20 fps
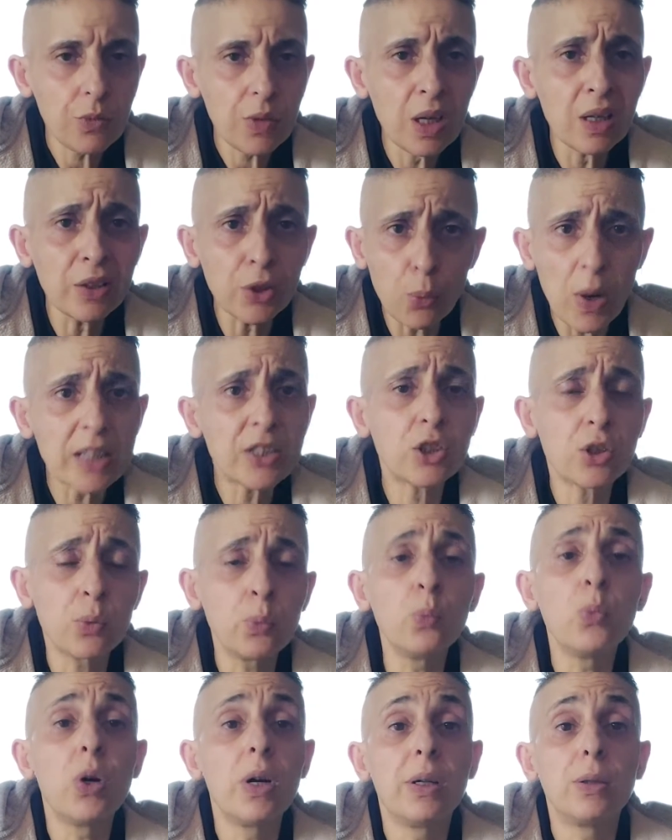the Western
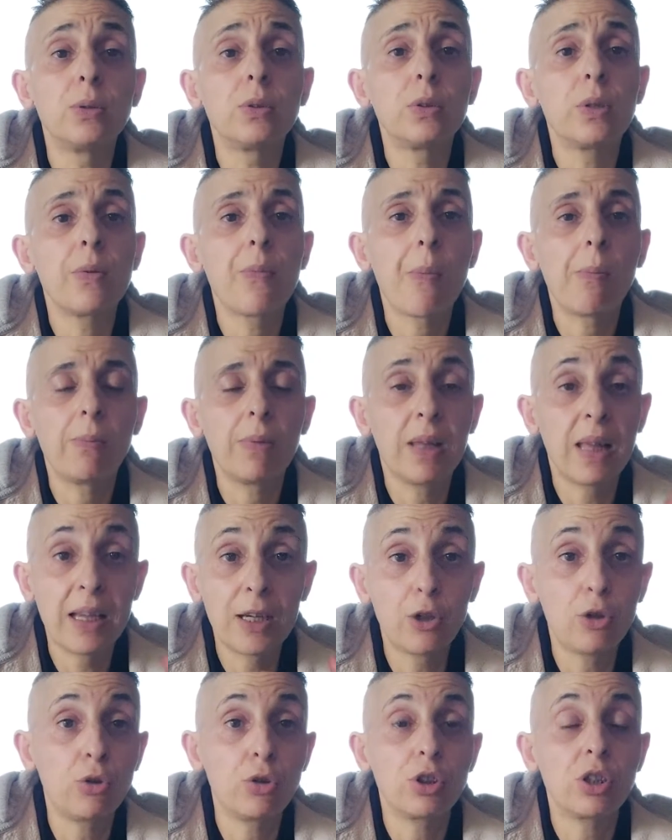world, like
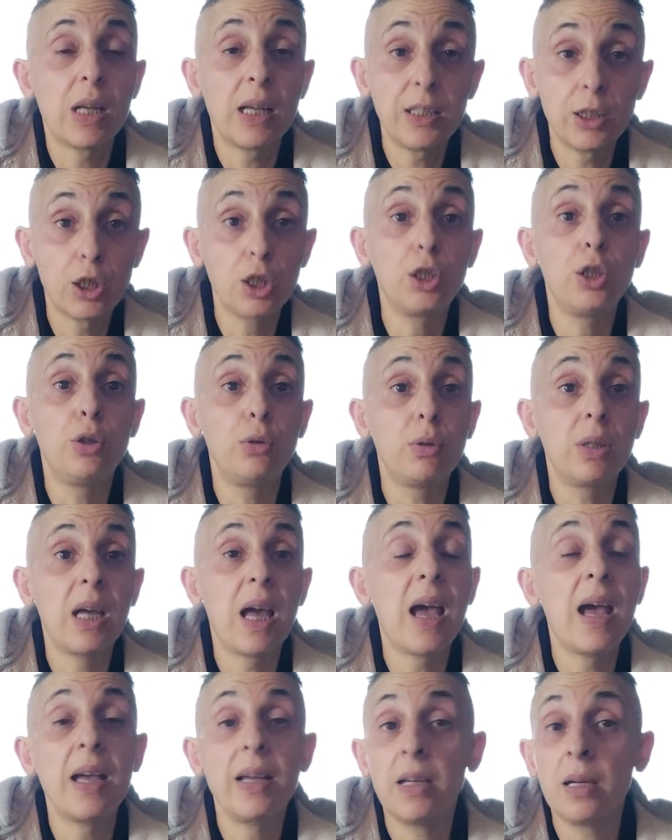us, like the UK
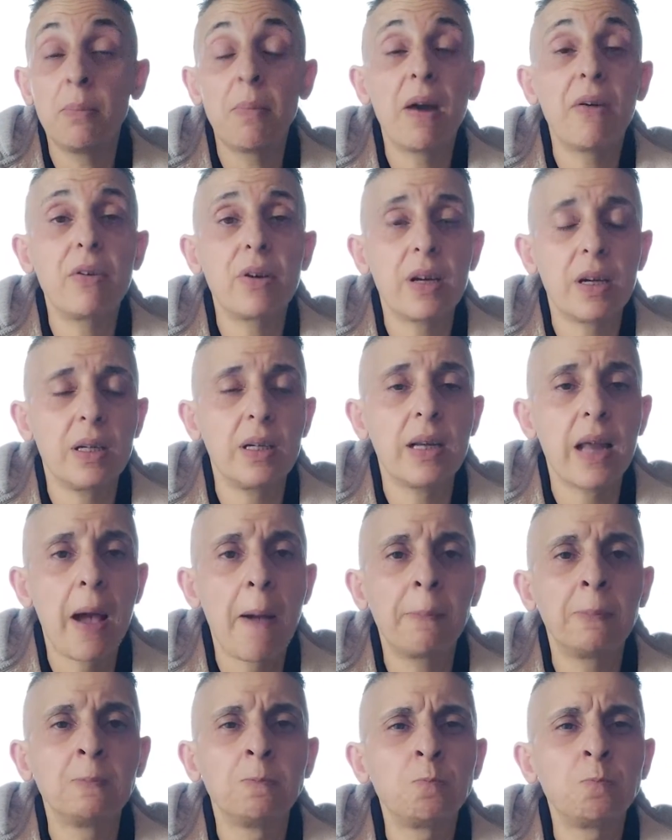and America and that,